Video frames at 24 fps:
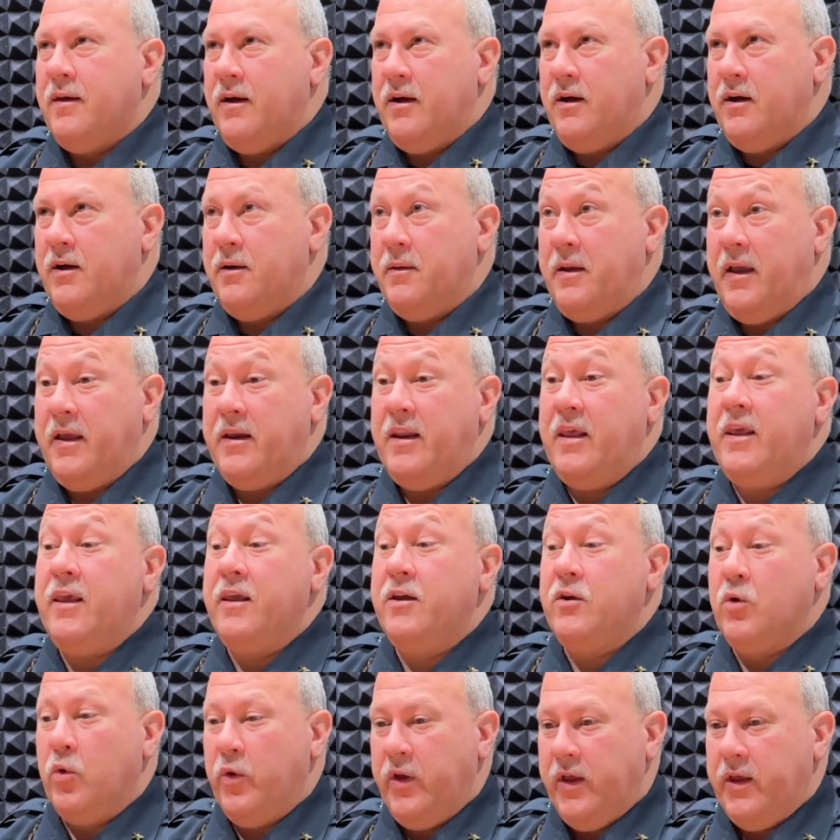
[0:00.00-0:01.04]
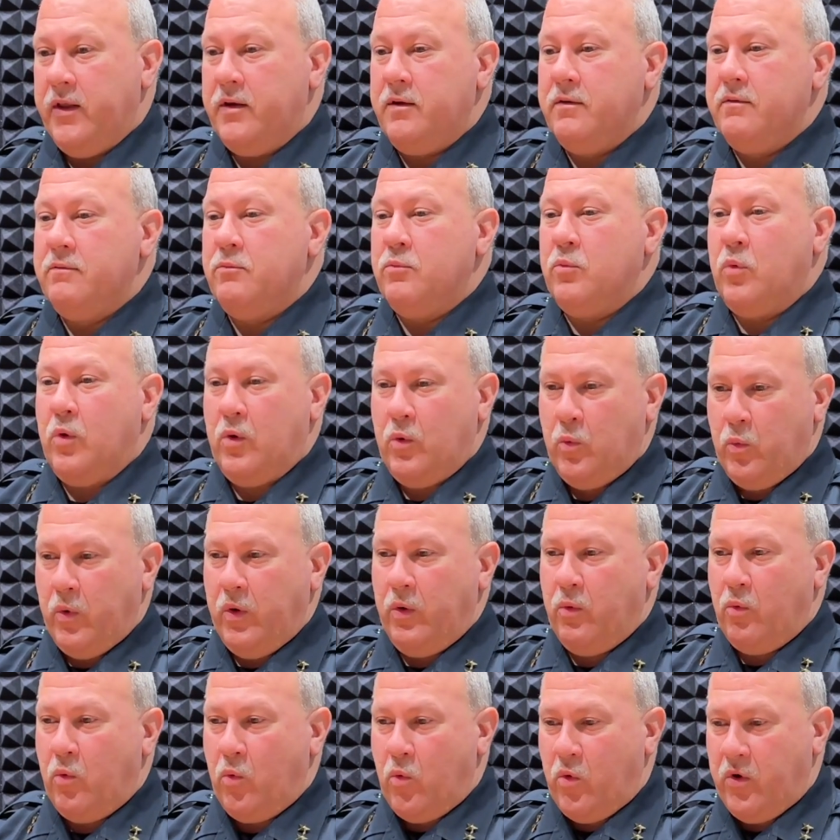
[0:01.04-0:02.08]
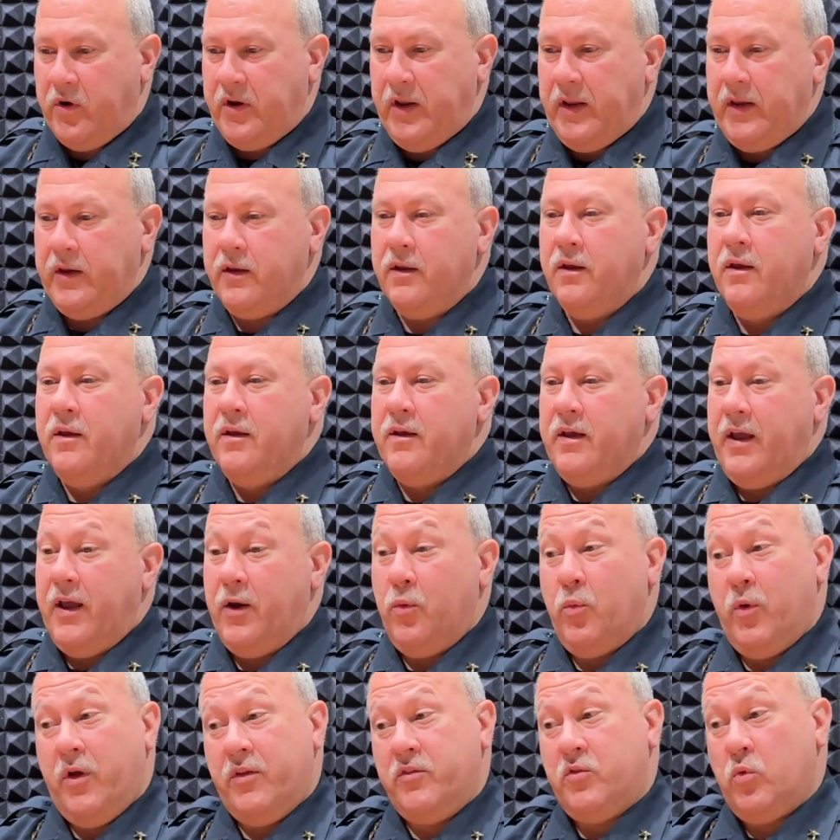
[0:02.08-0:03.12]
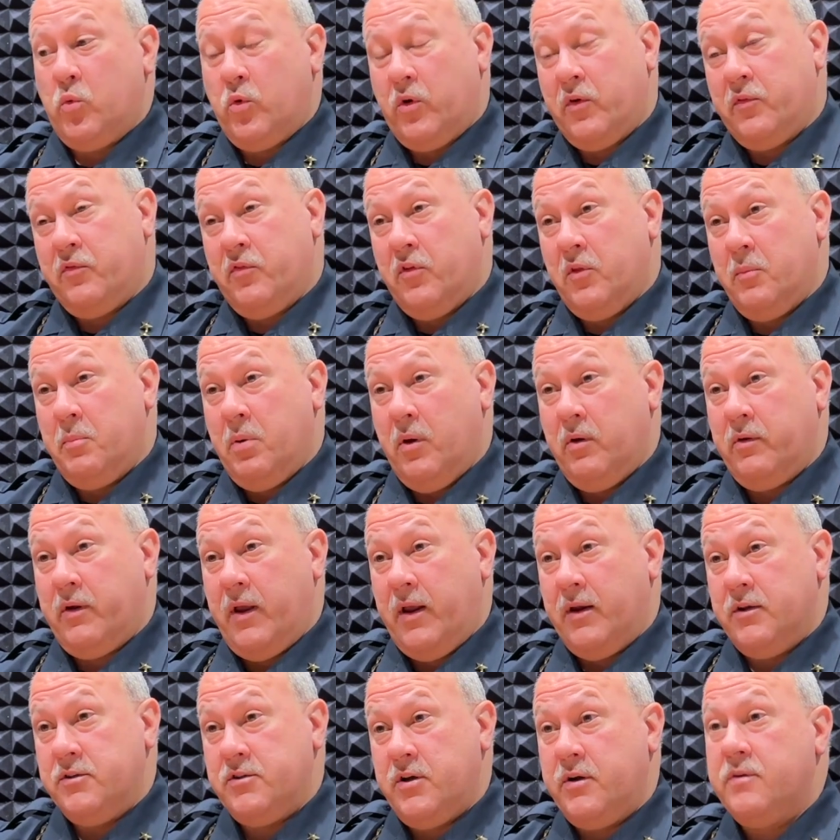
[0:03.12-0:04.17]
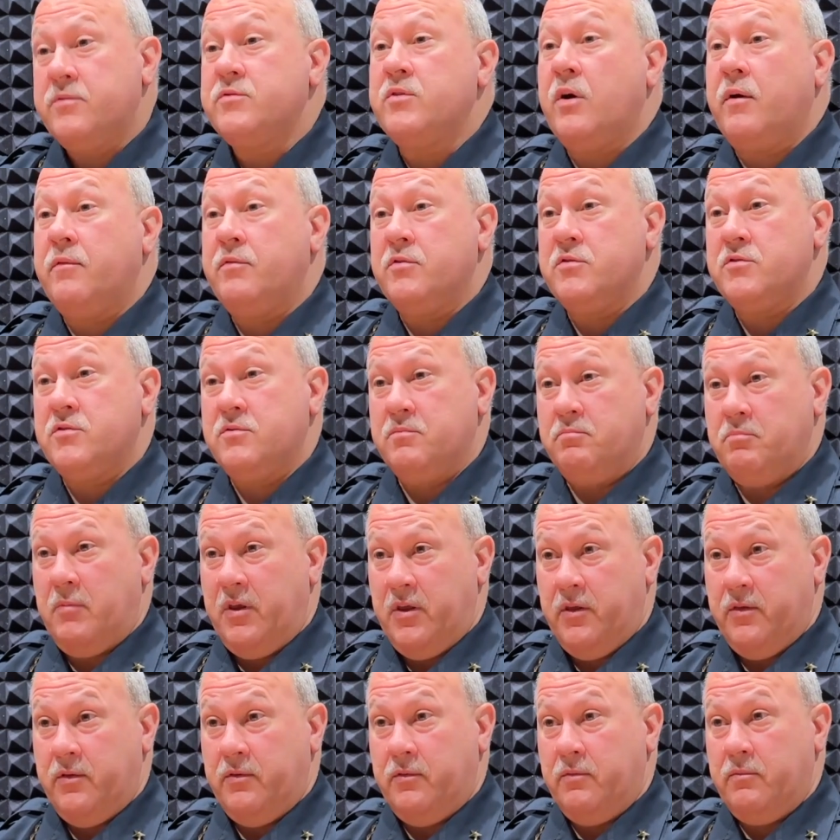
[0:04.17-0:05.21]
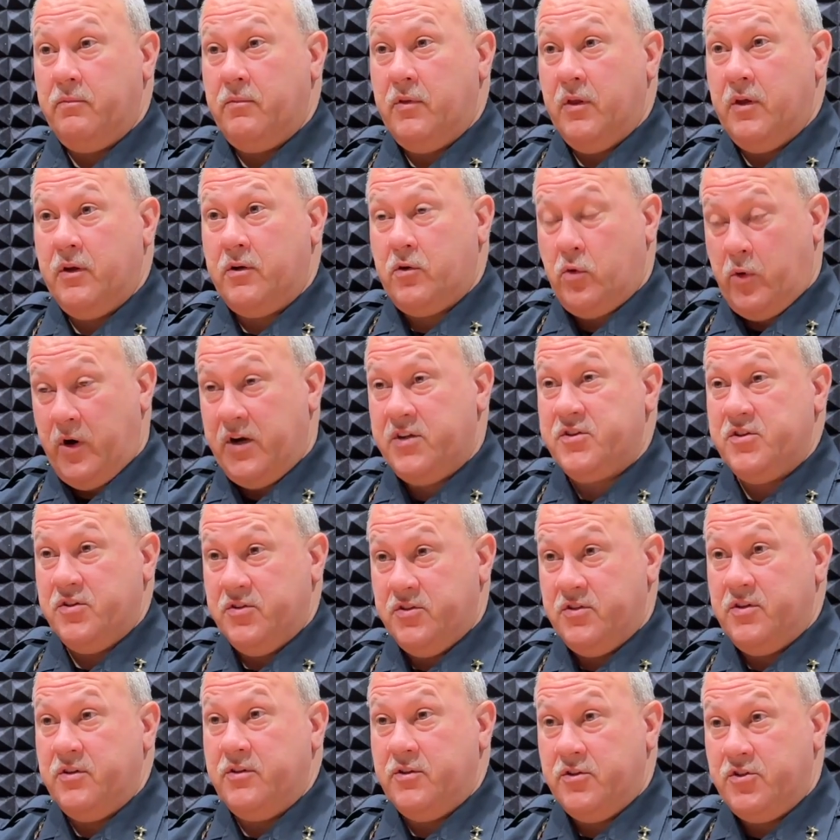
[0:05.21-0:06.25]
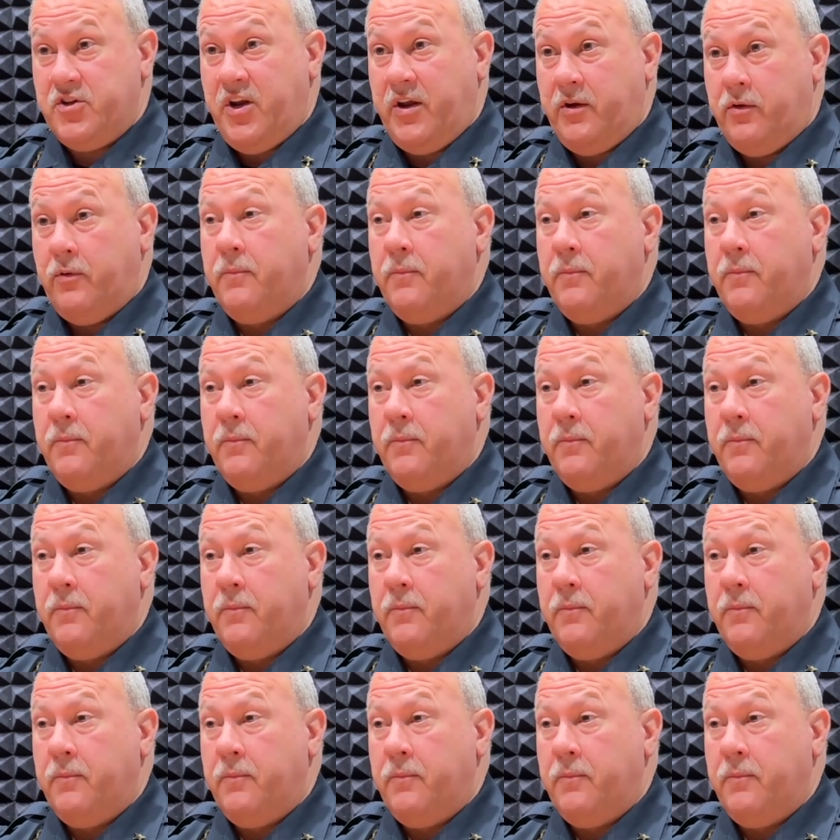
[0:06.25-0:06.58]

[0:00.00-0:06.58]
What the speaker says: and he quit where we were working and went to work for the Polk County Sheriff's Office in the corrections and the jail.